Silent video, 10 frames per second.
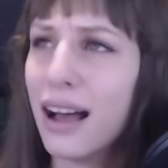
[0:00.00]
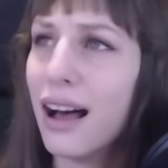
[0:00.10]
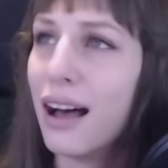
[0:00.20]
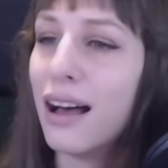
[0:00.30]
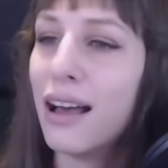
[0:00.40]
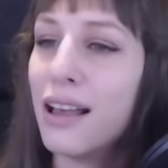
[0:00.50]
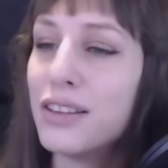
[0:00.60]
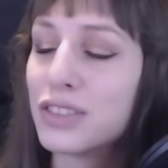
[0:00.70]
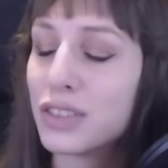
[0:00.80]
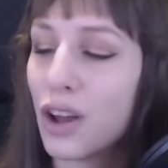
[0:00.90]
Uh,
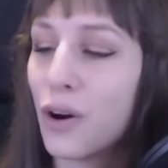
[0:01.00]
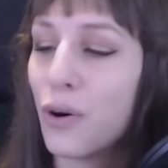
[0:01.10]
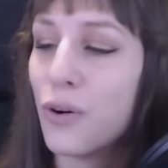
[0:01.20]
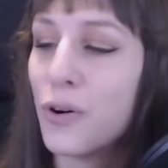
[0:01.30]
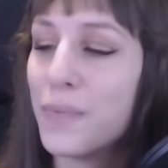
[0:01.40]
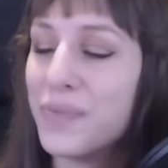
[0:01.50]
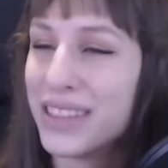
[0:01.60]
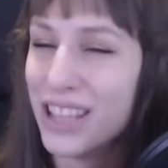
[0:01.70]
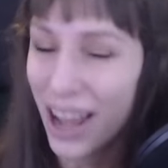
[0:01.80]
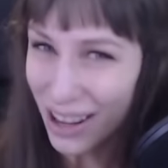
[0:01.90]
so
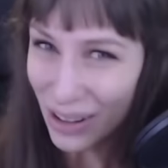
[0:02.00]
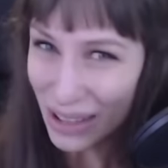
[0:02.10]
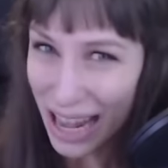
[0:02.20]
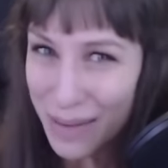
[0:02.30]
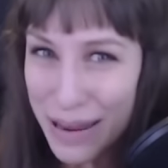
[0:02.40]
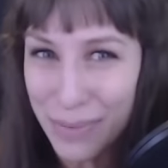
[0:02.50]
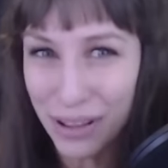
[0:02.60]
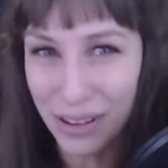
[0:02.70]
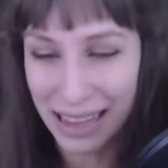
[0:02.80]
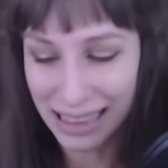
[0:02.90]
not a lot of
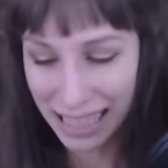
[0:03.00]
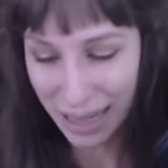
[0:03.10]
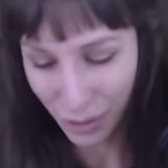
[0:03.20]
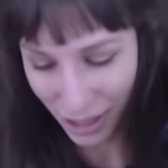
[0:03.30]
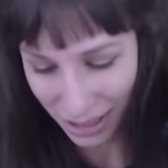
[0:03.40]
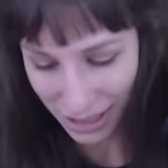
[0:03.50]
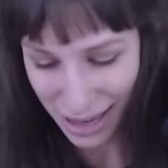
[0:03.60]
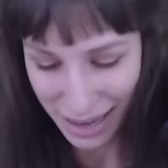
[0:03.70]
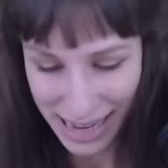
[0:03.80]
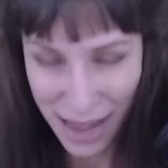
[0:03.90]
people are like clamoring
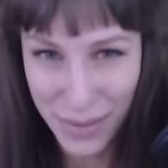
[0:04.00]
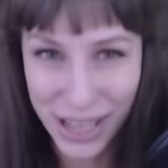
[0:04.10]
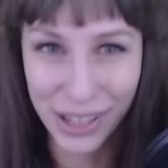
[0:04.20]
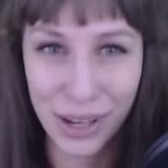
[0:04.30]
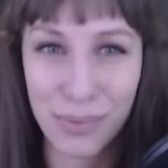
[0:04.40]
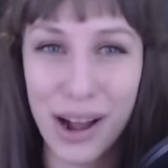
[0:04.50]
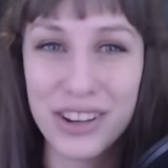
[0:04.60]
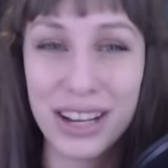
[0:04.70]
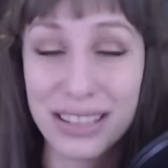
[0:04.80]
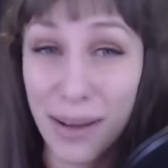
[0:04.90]
to get me in on their
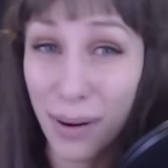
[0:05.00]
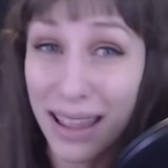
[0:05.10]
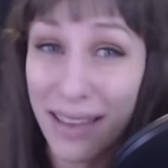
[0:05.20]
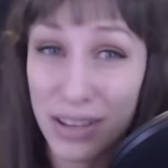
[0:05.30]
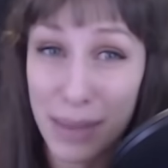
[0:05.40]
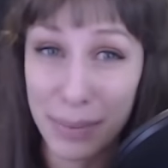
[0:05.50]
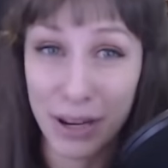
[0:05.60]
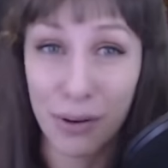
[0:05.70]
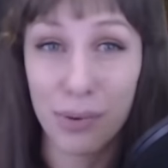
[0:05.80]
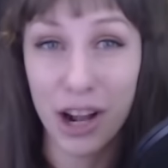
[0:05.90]
projects. So I'd probably have to make
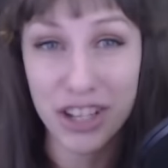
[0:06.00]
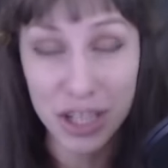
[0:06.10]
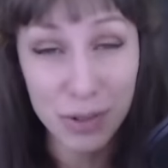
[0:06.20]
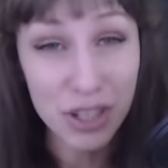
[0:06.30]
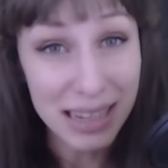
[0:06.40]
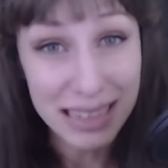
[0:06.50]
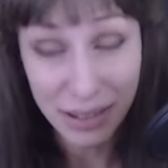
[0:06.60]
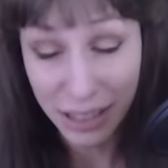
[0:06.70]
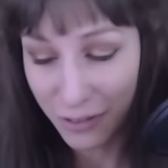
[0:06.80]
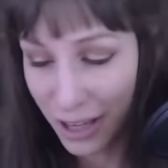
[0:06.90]
my own projects, which does
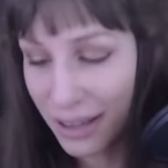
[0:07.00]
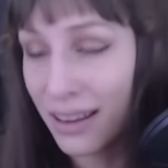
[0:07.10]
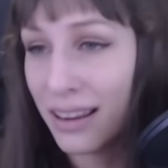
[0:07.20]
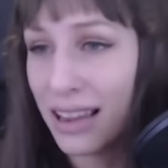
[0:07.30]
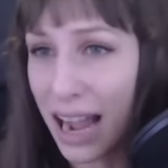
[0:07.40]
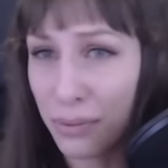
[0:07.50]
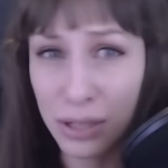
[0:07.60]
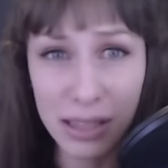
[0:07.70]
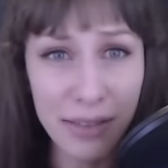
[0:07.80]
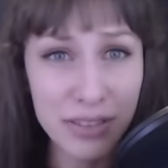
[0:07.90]
sound like fun. I
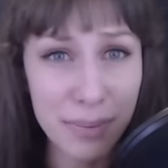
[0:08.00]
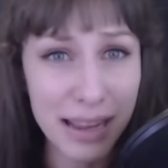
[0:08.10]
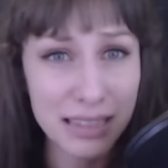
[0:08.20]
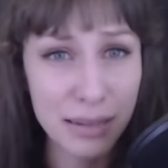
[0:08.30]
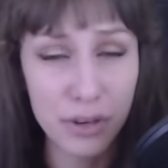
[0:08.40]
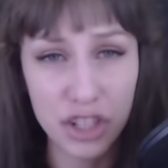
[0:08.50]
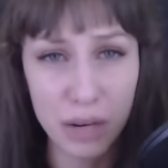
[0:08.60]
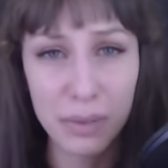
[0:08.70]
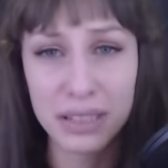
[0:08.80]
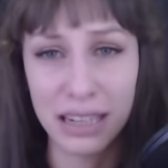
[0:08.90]
would love to make some
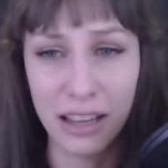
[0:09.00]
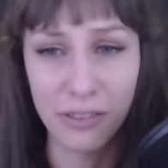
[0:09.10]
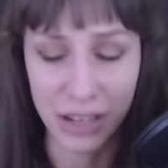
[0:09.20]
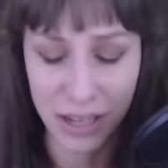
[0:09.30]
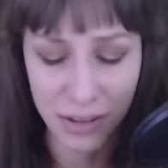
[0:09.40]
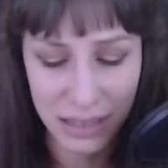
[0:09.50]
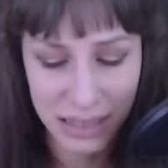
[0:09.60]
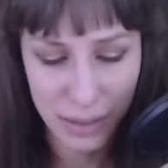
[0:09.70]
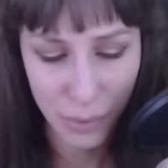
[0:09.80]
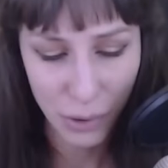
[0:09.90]
machinima style videos
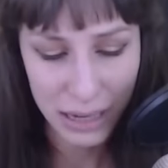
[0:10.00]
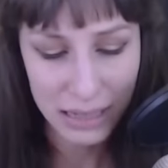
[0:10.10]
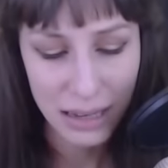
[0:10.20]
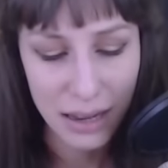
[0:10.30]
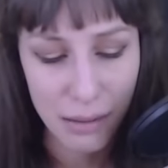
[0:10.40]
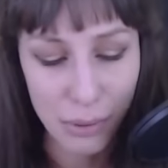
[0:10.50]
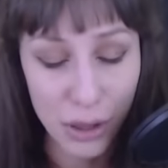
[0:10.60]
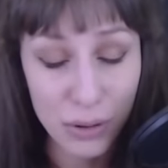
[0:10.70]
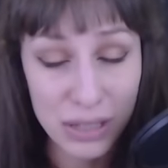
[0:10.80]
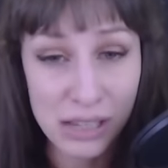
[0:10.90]
at some point,
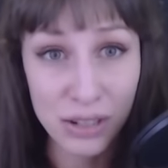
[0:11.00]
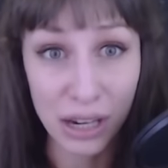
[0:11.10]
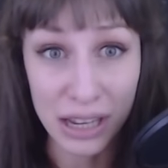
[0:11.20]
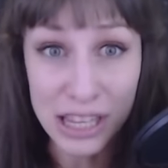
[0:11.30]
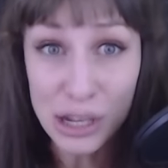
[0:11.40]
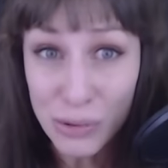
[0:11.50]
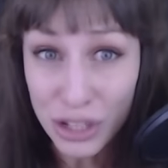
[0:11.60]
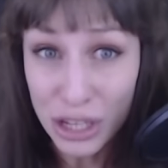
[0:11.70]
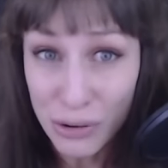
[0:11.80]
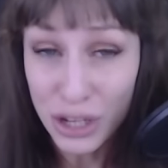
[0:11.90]
but those things are a
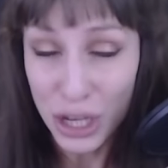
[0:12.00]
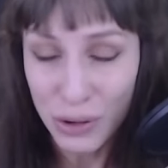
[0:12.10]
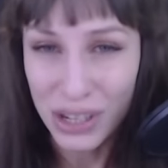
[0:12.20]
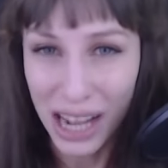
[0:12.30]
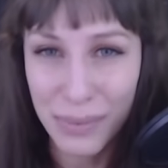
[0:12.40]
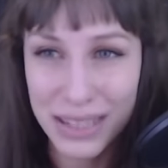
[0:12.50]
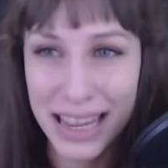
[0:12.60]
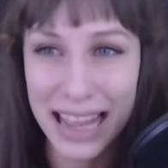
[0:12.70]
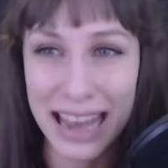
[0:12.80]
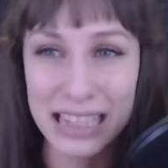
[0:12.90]
huge, huge, huge time
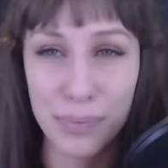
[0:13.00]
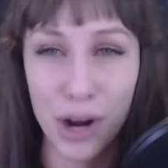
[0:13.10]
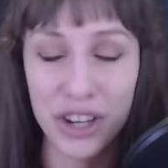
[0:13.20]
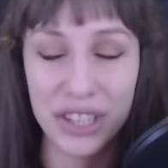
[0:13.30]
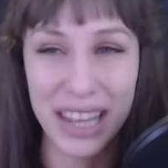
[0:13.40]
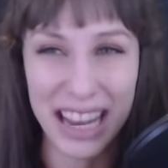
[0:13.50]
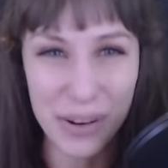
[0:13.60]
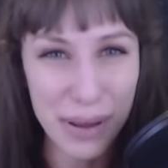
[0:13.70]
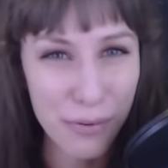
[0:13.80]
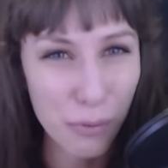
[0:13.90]
sink. And it's a project that I
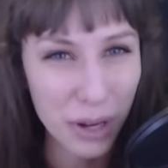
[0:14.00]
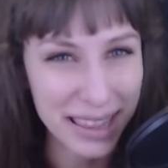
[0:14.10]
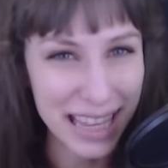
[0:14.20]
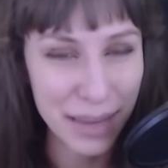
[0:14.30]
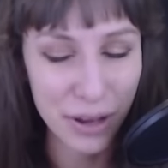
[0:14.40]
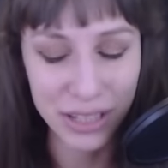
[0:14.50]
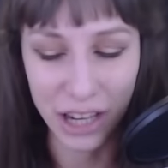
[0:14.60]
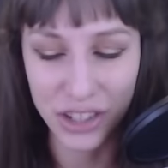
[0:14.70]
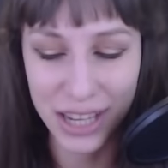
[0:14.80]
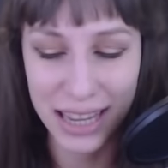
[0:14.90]
don't even want to think about
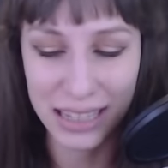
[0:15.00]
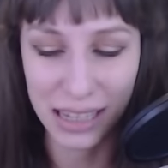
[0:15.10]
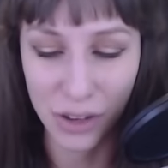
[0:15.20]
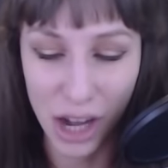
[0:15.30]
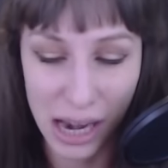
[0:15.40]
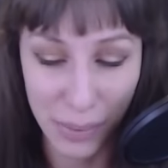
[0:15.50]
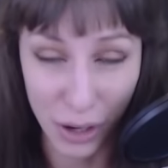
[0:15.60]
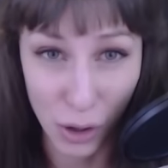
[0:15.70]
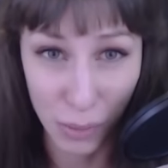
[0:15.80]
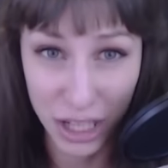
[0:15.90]
touching until I've caught up
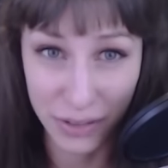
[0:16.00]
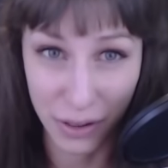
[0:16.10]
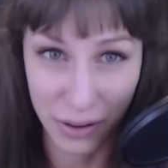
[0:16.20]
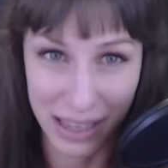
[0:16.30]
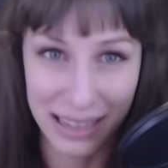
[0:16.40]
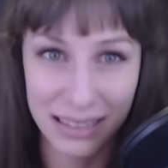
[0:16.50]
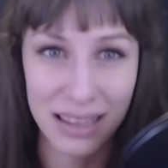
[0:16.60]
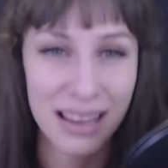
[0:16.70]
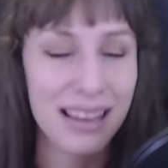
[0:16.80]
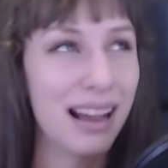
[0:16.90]
on a whole bunch of other
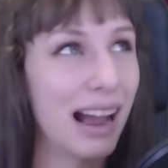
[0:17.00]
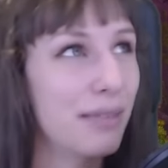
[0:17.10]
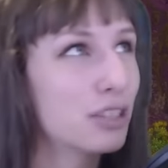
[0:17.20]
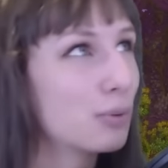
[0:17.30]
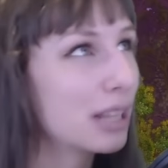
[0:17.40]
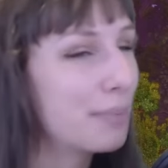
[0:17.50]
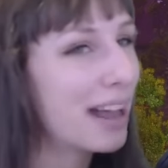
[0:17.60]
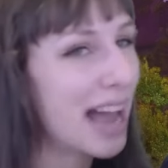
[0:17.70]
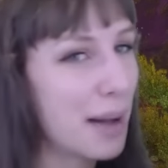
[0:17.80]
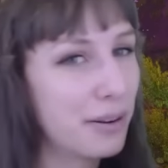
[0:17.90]
things. I have this really
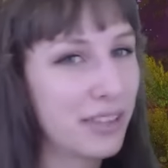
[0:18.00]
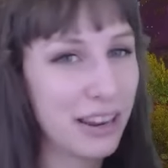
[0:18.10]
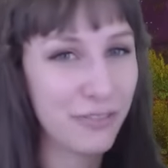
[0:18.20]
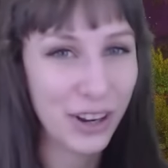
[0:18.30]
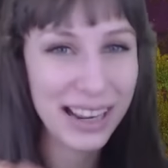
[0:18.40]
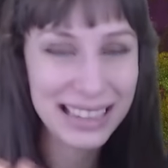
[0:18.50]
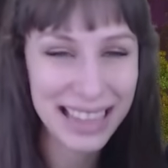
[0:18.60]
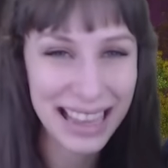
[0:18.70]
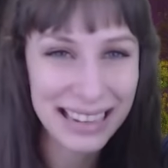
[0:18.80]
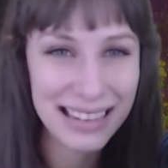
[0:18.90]
bad habit of getting very
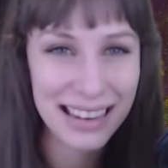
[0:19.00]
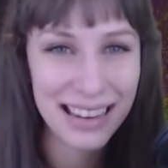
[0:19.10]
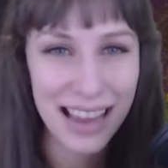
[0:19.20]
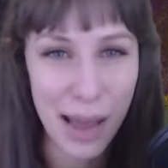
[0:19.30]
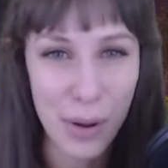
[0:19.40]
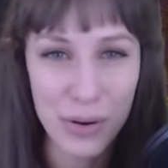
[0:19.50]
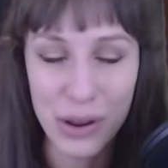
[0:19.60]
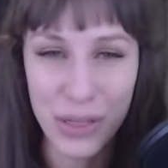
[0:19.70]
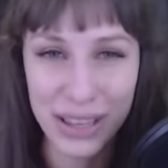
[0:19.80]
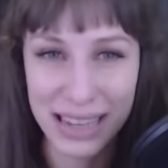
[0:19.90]
excited about
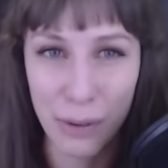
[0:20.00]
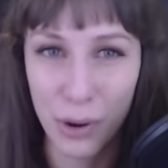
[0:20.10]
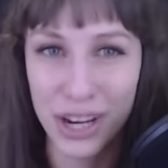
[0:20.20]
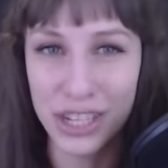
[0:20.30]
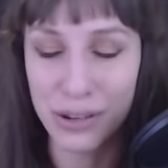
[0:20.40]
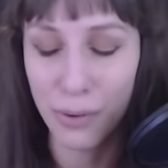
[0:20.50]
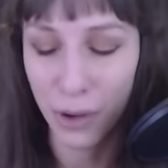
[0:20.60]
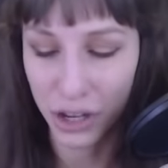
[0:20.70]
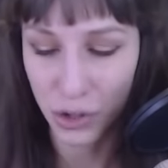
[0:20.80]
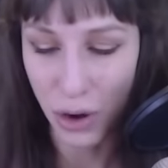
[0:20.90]
new things that I want to do and
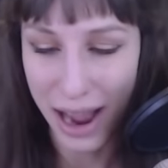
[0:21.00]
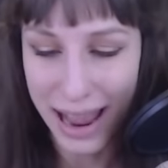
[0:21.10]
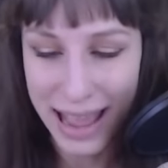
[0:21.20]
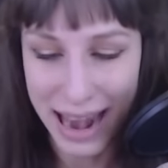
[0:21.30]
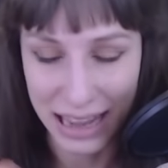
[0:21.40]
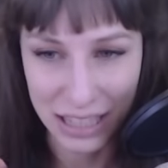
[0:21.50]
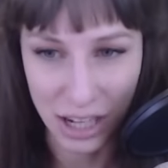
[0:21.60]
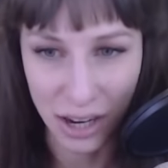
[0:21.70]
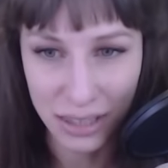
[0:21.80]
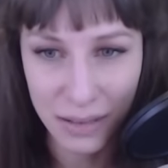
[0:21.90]
want to try, and I
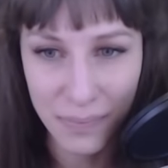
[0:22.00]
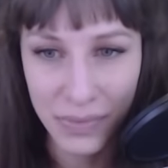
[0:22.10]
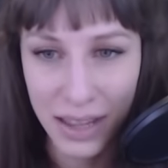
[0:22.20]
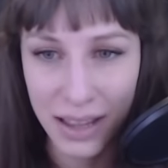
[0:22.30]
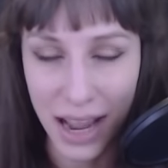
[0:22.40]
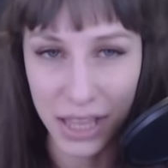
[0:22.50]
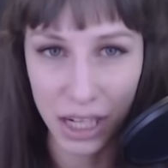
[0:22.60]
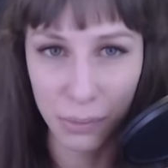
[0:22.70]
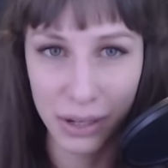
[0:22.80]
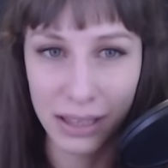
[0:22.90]
start them, and
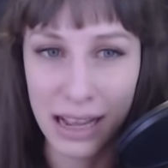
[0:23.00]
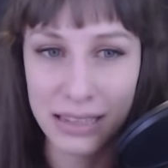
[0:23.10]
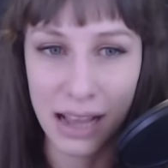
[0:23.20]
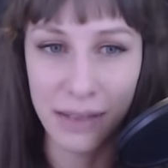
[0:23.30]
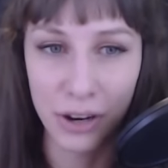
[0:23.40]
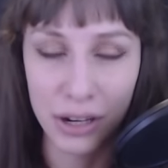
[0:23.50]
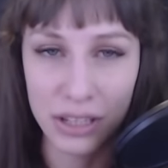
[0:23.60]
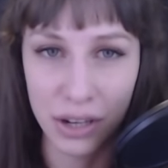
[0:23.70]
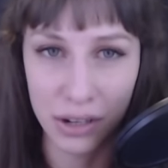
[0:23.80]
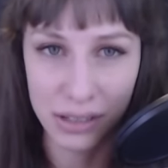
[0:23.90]
then I realize I've already
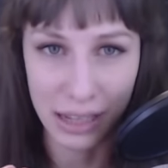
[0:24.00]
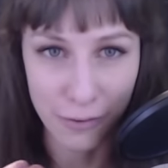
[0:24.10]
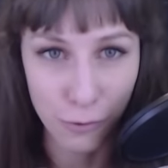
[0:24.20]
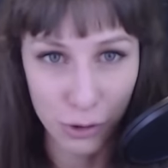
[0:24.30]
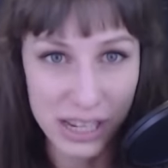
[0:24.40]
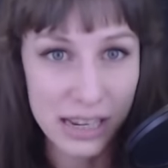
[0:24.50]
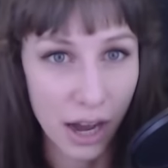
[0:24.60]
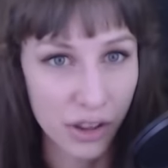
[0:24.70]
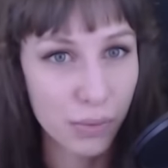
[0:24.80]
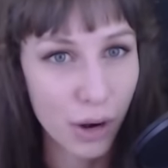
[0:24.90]
started like fourteen
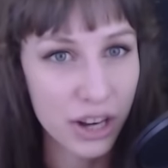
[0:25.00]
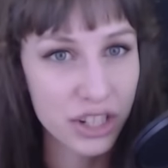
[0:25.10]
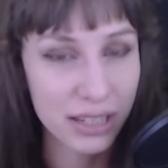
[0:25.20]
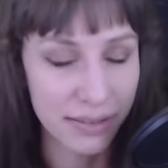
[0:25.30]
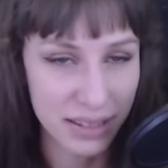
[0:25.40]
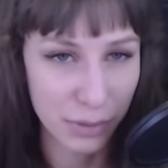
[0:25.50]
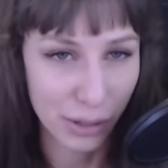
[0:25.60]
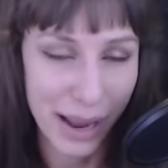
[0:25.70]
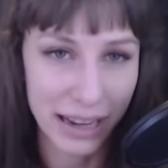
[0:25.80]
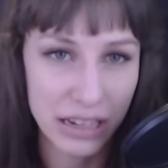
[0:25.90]
other projects of
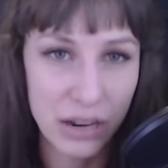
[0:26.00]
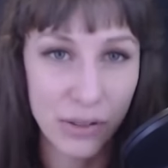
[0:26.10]
similar magnitude,